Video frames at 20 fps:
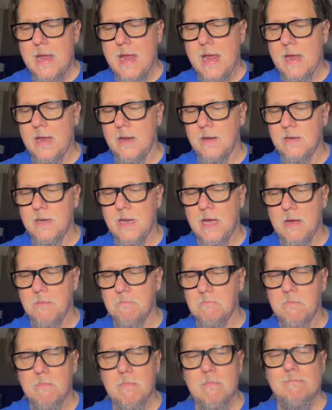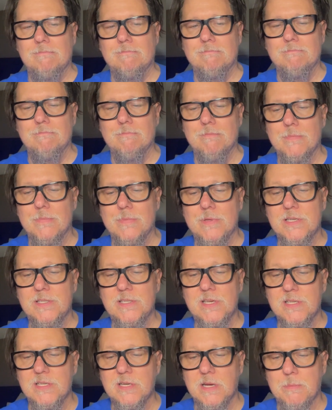And
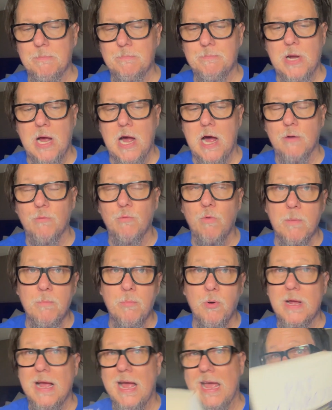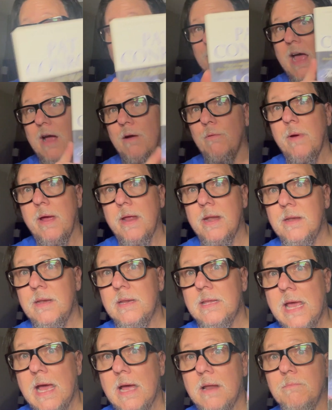this is a Conroy book I have not read
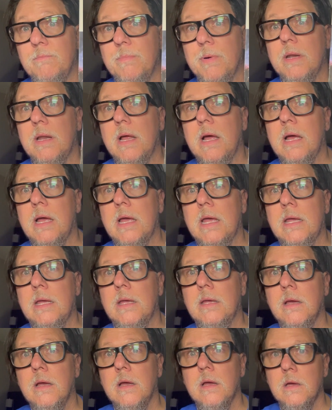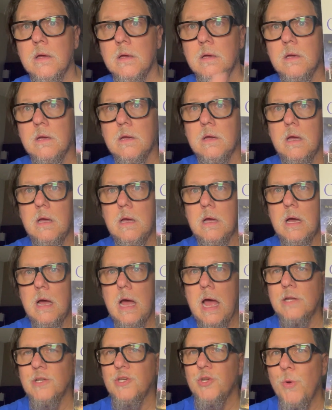yet, but I
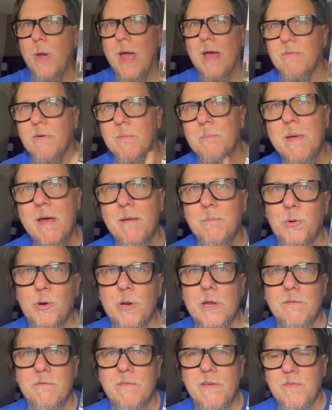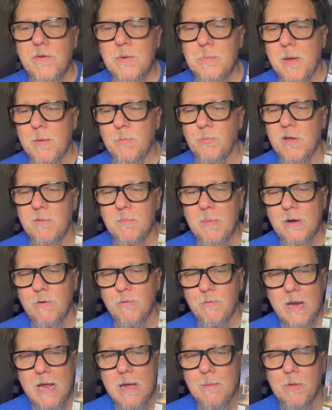do have a vivid memory of my
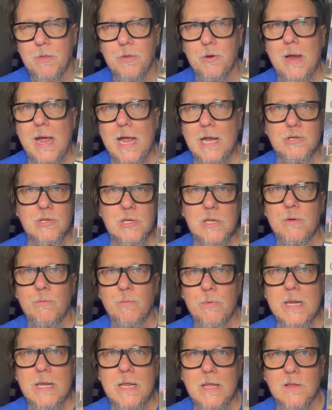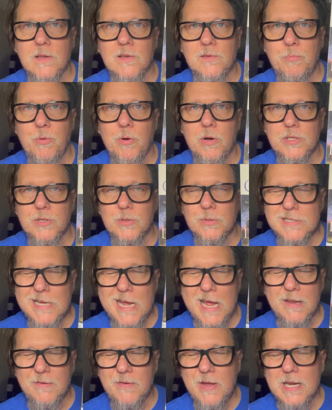grandmother actually reading this book. So it's
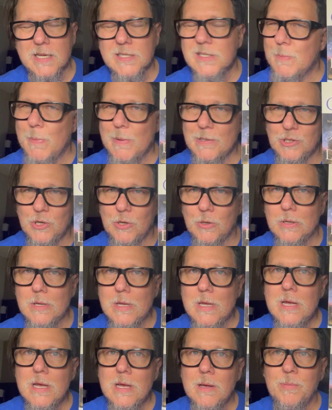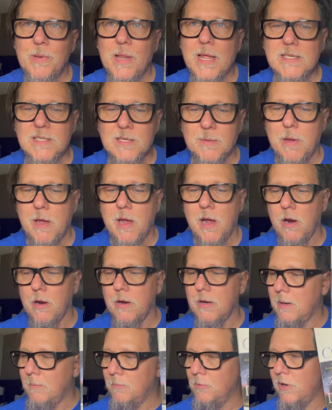kind of got a special place in my heart,
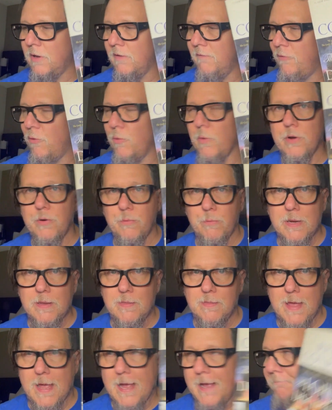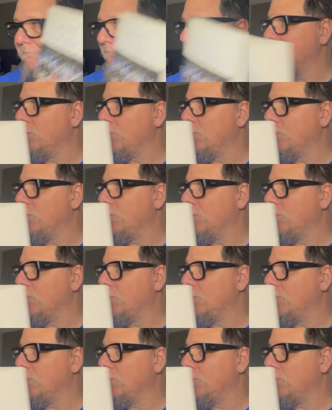and I'm looking forward to reading that.